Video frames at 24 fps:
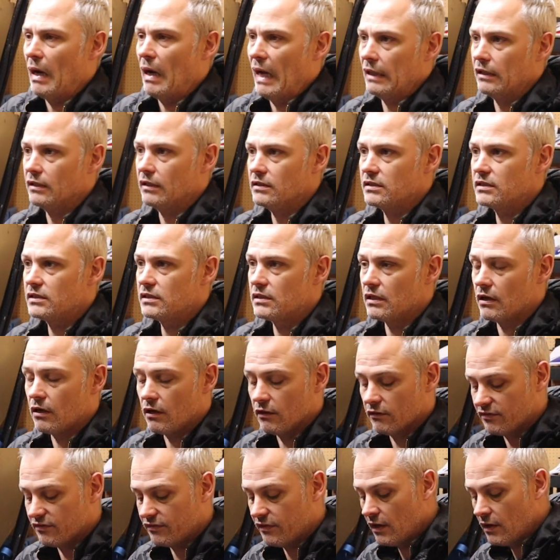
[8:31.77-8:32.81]
balance
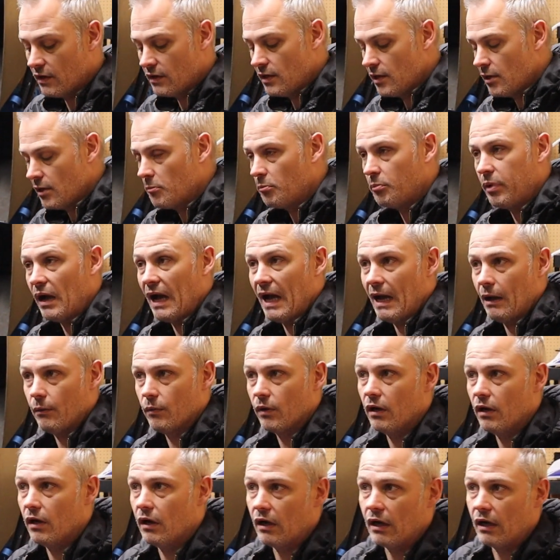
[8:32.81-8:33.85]
of
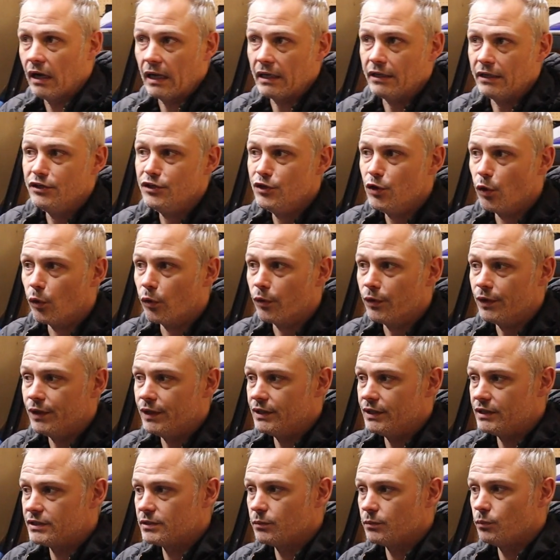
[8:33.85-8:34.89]
power and
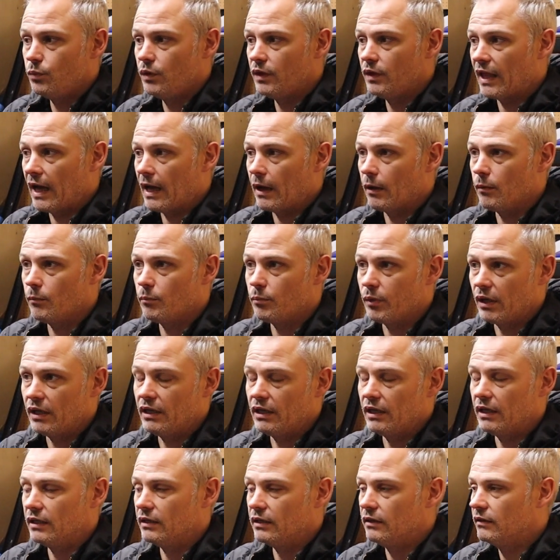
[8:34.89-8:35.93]
noise without
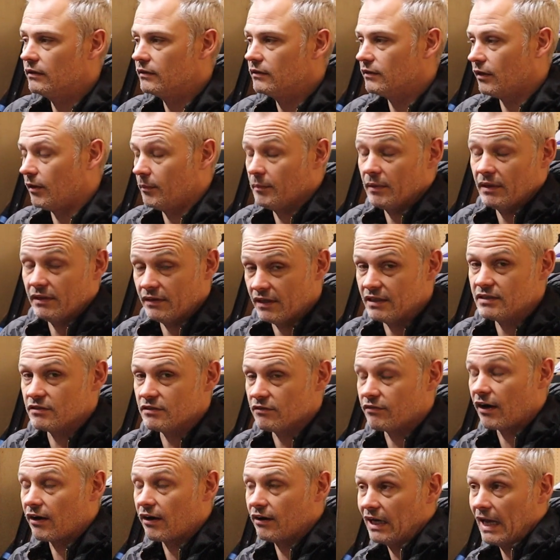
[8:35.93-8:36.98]
being, I mean, these
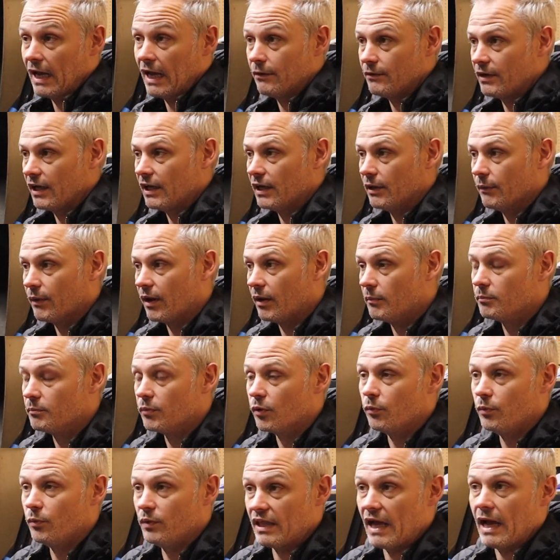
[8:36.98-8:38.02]
are very loud anyway,
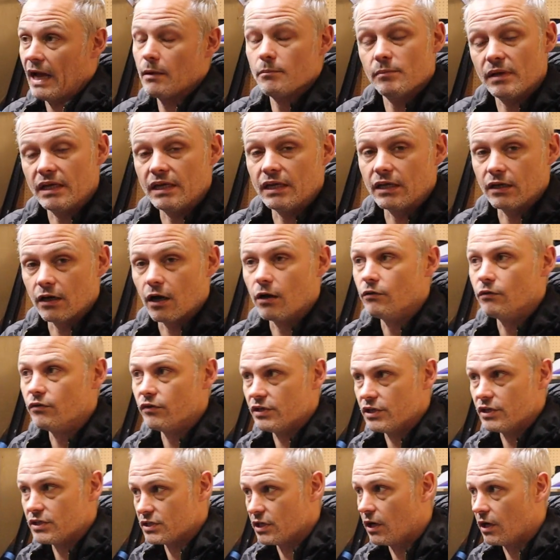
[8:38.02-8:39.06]
but without being
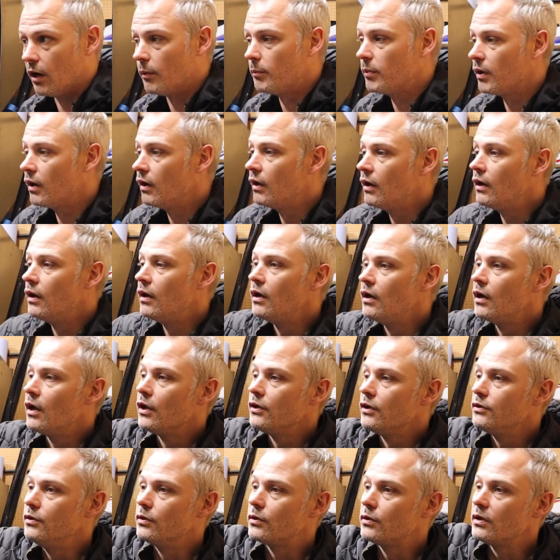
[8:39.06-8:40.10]
over the top.
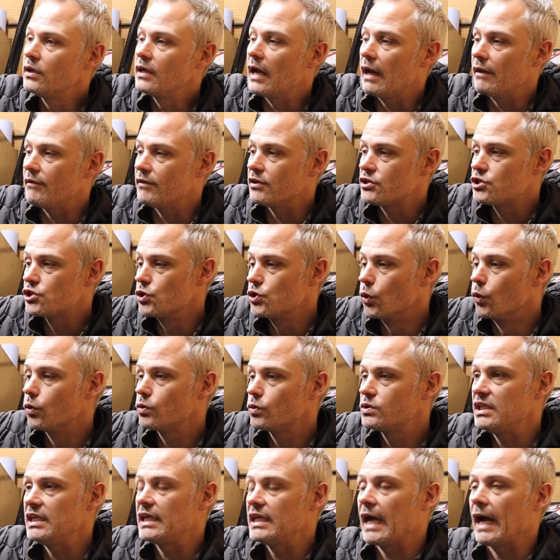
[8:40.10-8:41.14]
You can get the
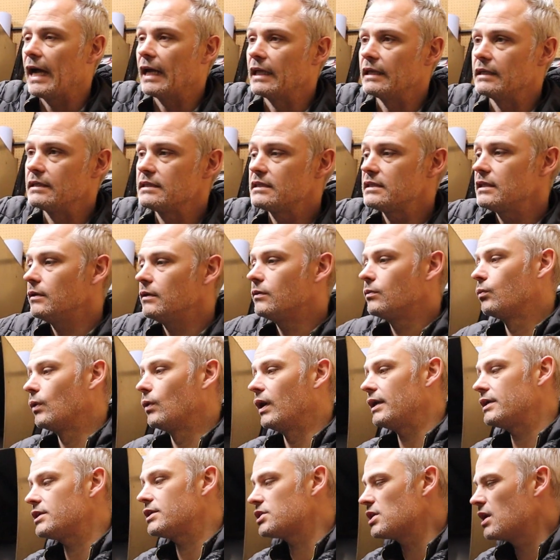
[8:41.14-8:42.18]
Shorty cans,
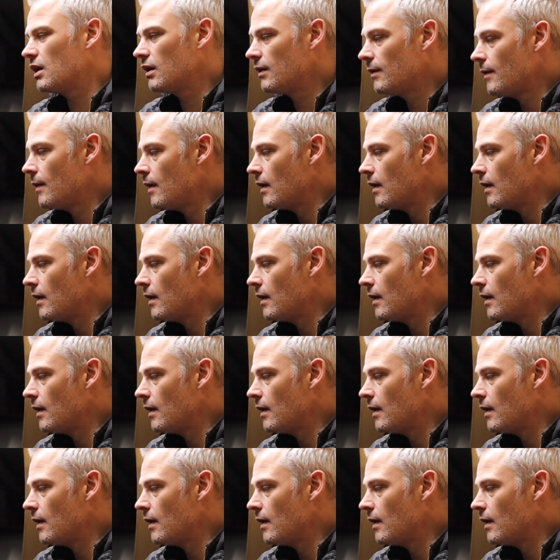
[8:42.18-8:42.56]
which,